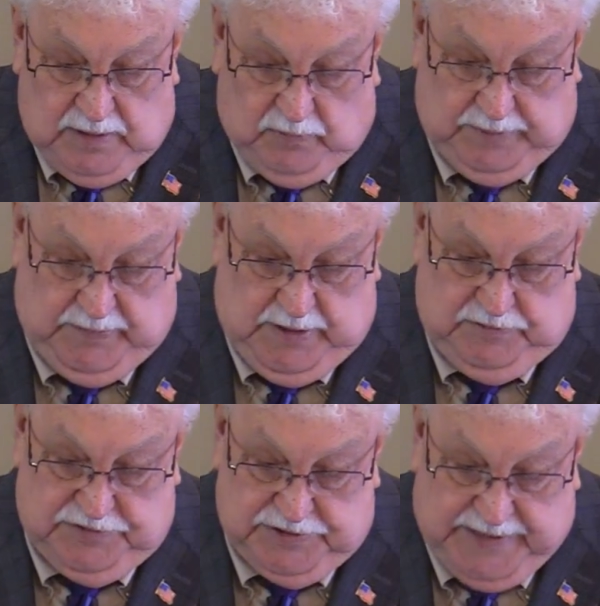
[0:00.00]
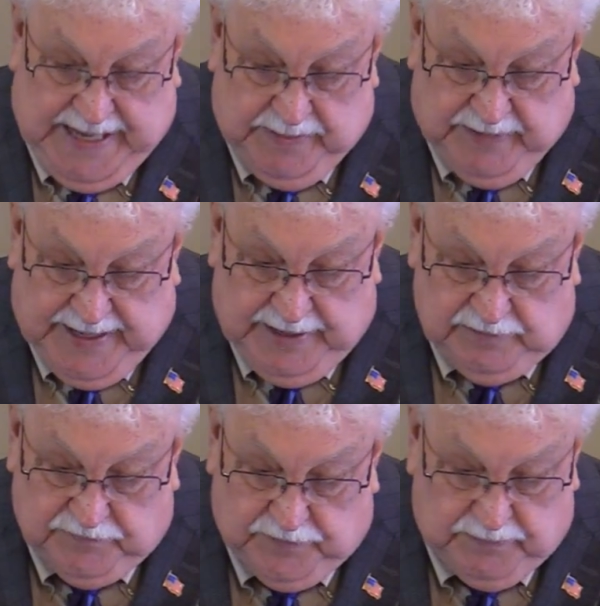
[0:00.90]
When Moses came
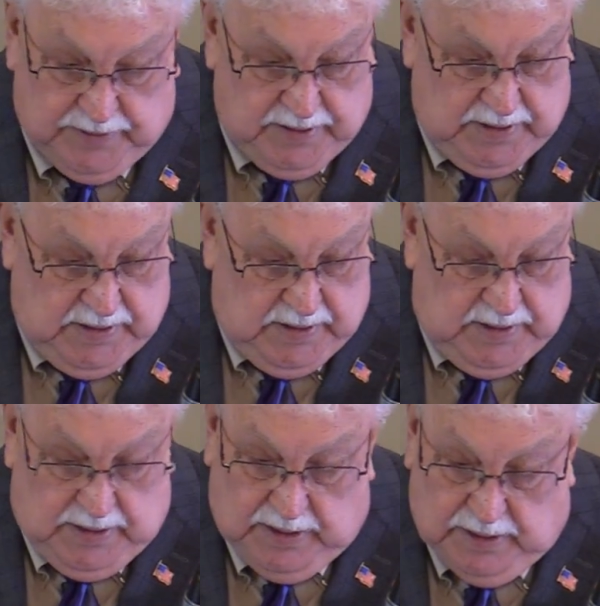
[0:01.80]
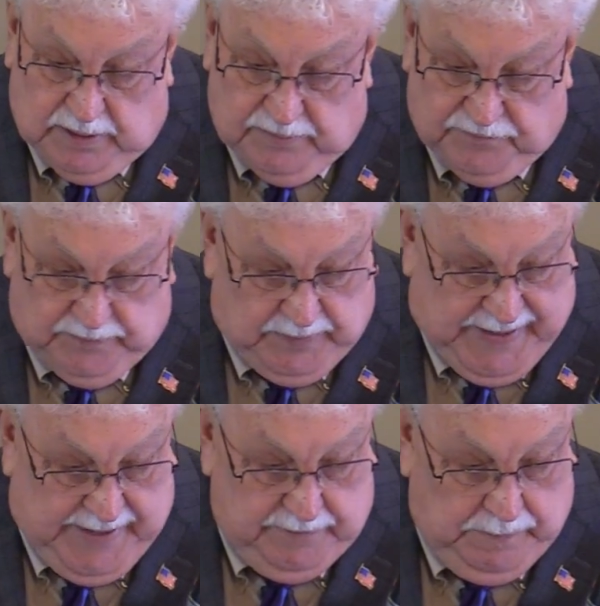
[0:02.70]
down from the, uh, from the
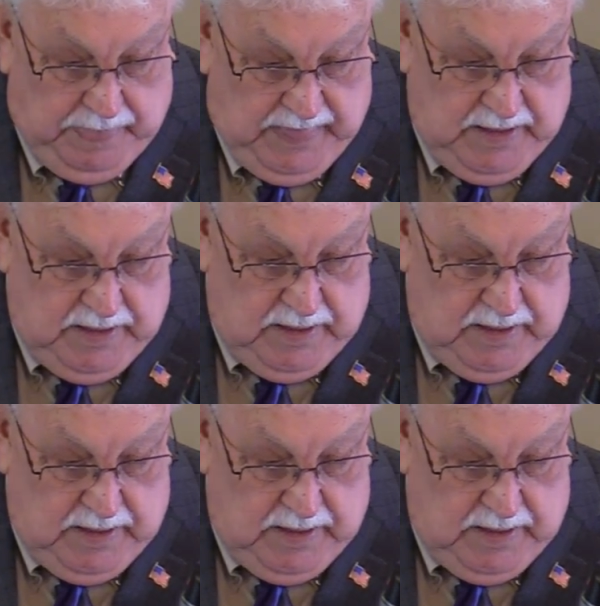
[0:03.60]
mountain,